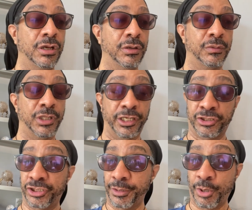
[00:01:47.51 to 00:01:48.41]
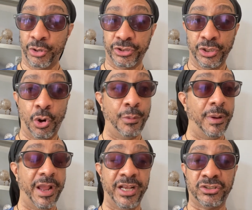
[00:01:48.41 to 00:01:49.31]
relationship coaching, or
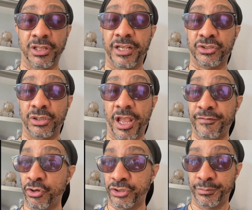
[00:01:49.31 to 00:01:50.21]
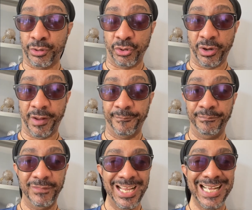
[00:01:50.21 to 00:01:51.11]
my astrological life coaching program.
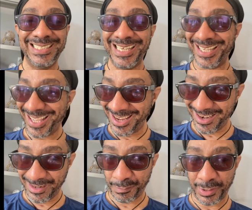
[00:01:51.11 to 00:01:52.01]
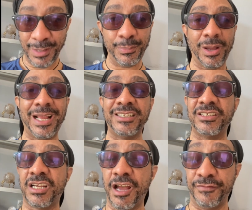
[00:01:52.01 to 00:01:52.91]
I take care of the people, I got
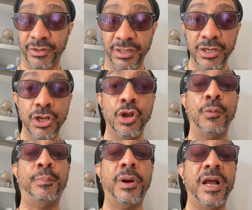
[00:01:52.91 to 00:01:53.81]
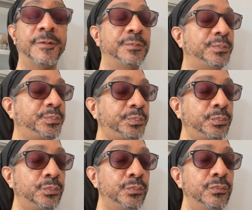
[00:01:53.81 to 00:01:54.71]
you covered. But,
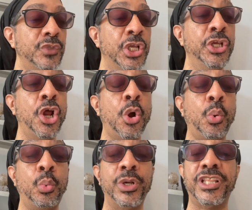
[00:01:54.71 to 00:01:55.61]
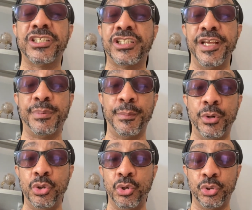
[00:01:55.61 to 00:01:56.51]
you know, with this Libra
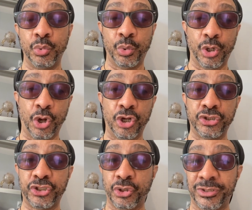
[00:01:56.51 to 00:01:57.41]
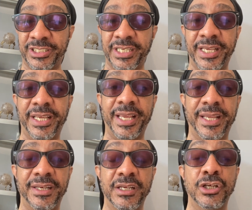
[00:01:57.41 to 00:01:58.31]
moon, we're also seeing
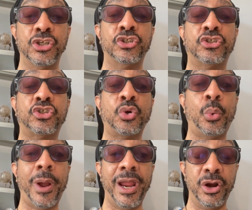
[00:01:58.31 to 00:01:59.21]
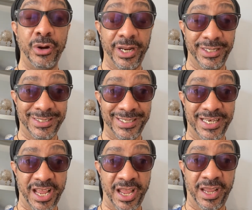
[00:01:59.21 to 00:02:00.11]
it squaring
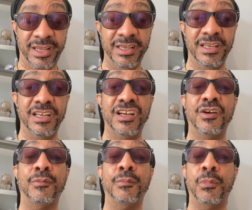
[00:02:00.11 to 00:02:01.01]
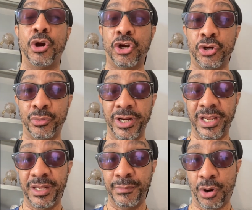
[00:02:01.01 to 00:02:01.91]
today,
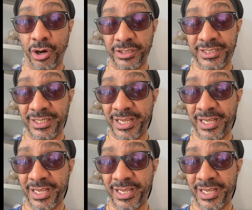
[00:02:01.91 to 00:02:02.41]
Mercury and Mars in